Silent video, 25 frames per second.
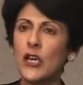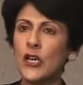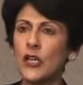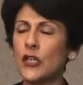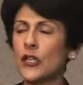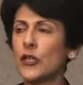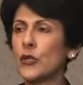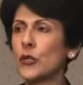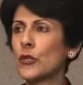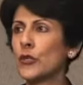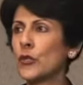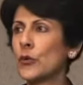
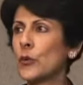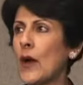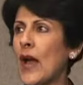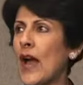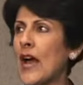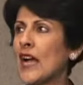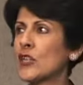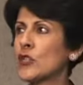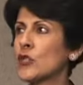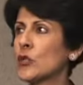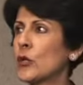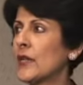you know you
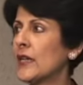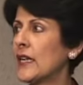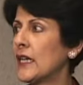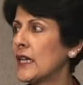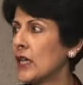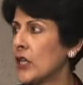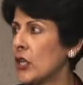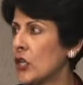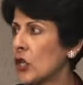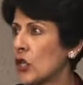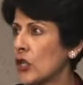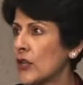actually
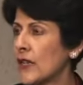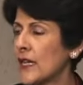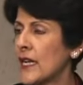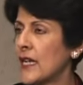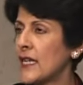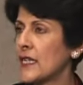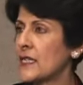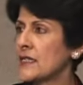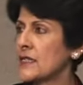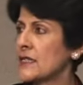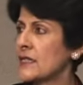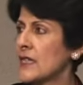hear
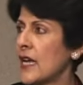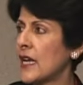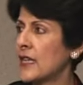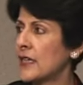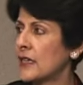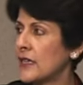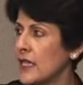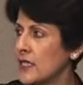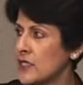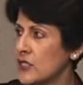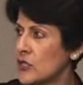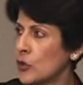things
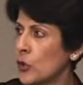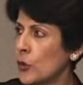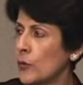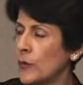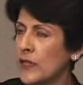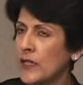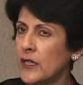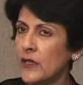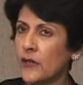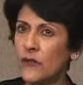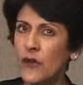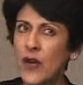and there's
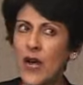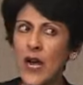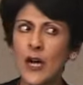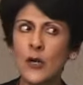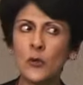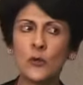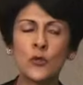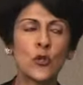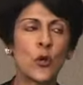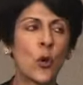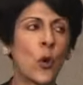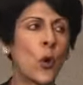nobody
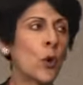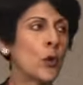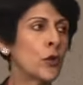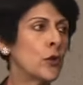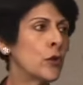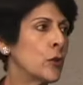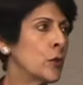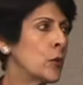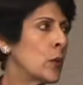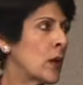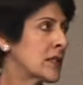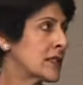around or
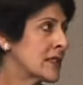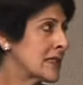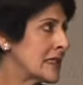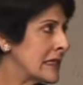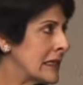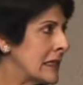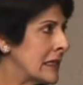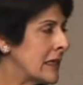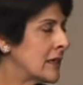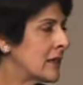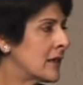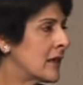you are
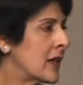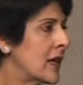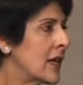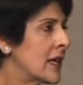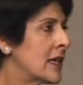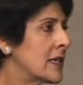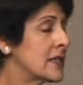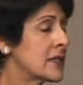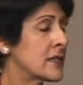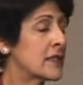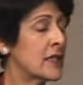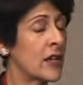seeing things.